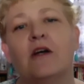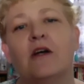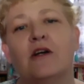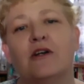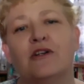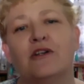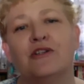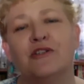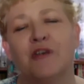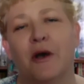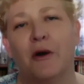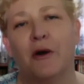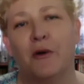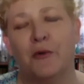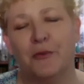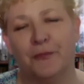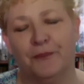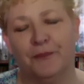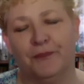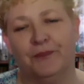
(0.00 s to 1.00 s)
So,
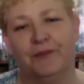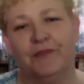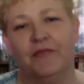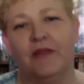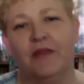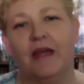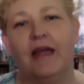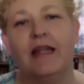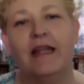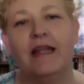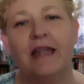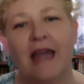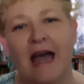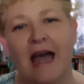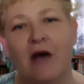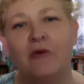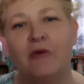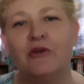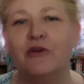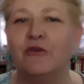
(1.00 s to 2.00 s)

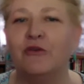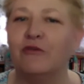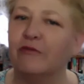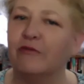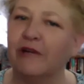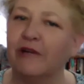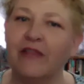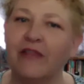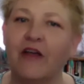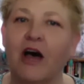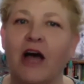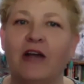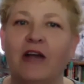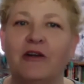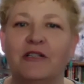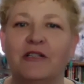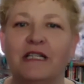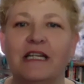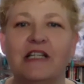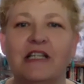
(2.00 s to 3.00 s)
now you've rethought
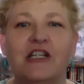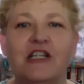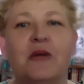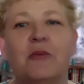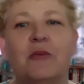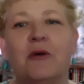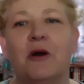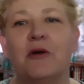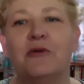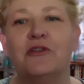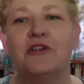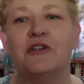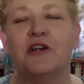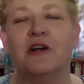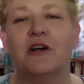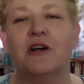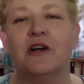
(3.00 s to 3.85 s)
your teaching approach,